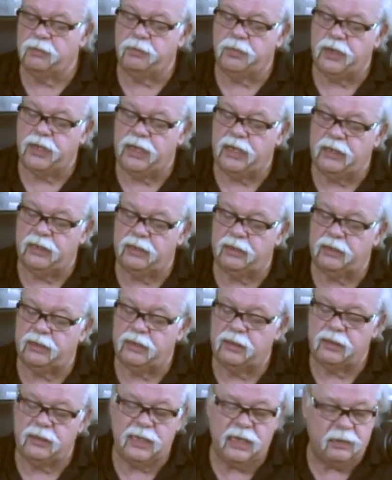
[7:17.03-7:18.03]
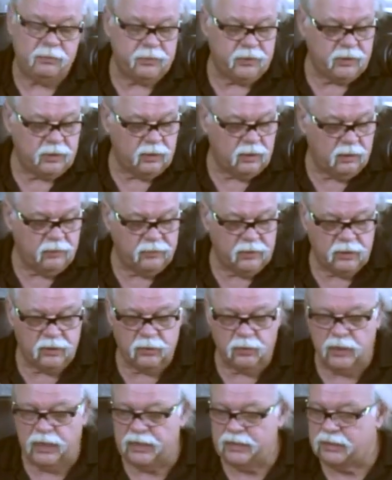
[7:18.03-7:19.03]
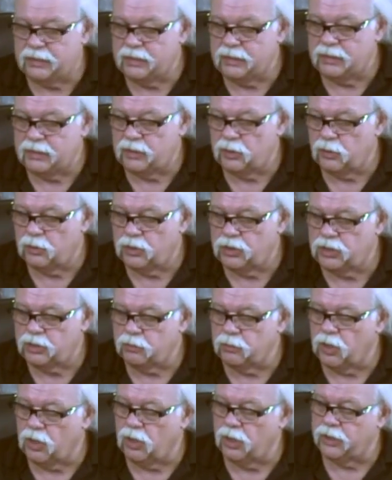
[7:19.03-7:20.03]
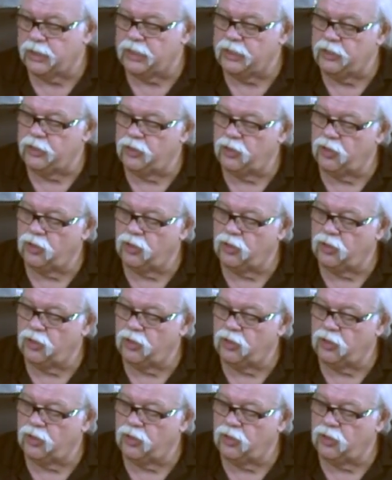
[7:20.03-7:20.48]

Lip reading: but the depth of the threads is so small that you